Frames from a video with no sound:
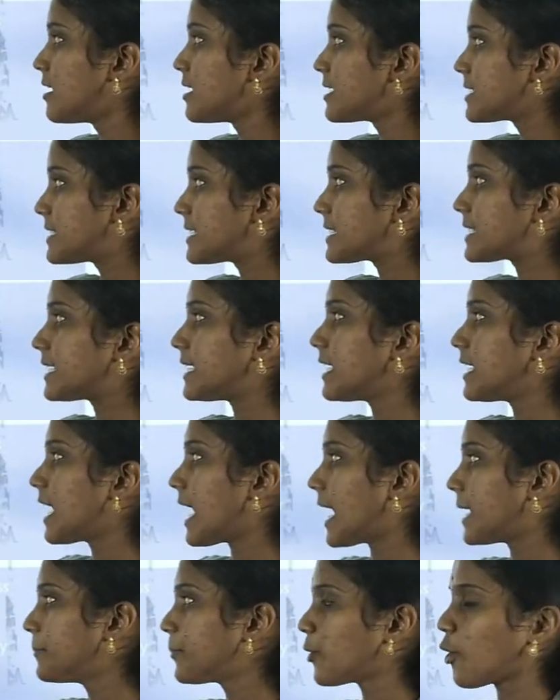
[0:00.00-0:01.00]
city
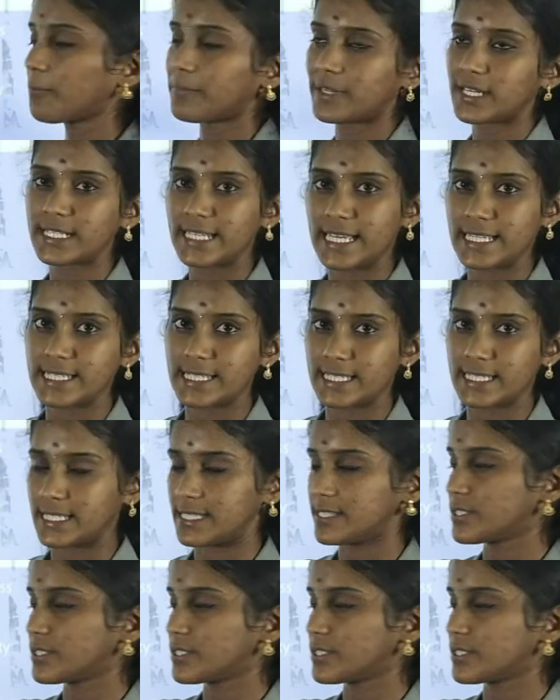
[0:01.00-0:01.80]
and popular density.